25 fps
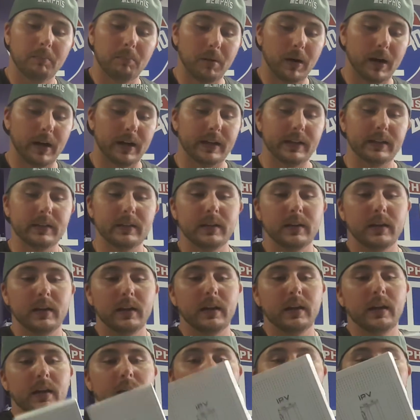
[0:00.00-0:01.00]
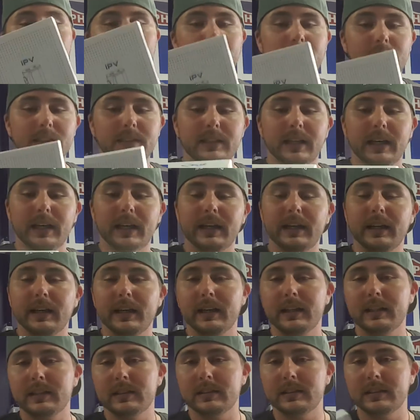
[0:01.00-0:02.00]
But like I said,
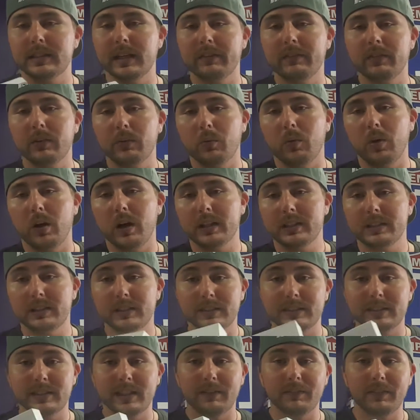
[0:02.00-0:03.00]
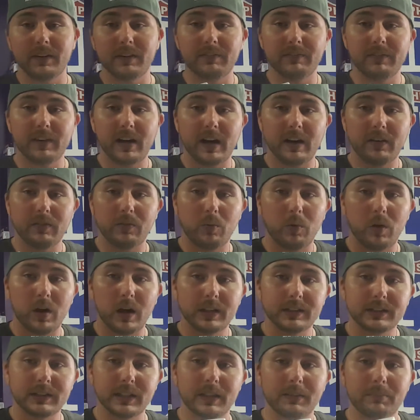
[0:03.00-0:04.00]
it is 7 watts to 75
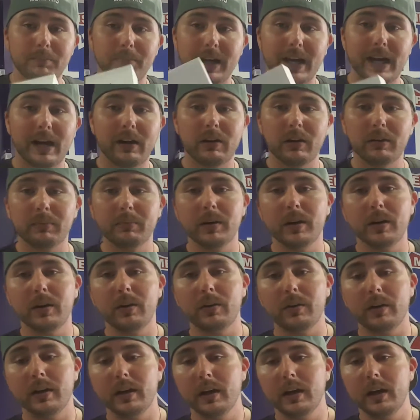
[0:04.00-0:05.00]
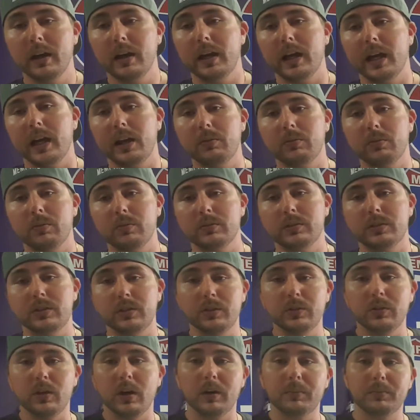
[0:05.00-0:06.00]
watts in power mode. It will
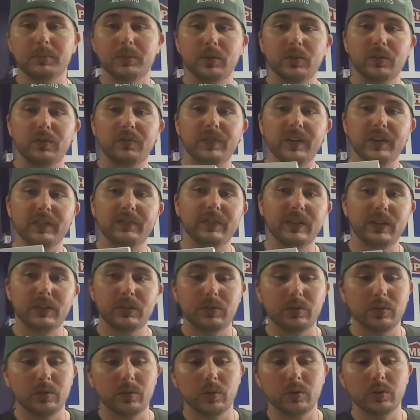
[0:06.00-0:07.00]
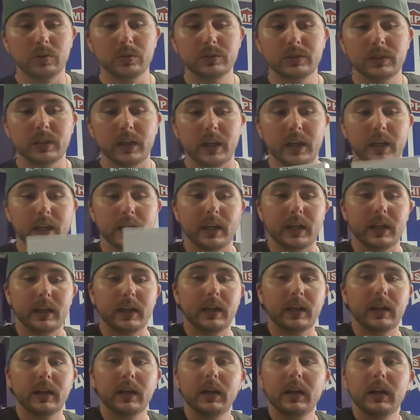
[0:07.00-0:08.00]
do up to 50 joules
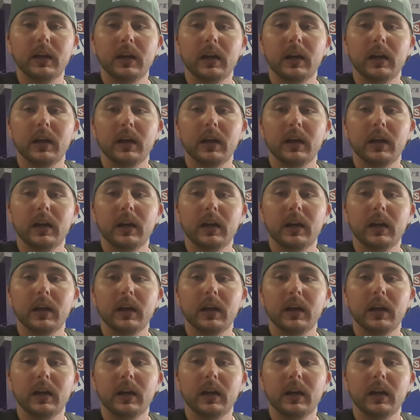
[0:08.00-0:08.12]
in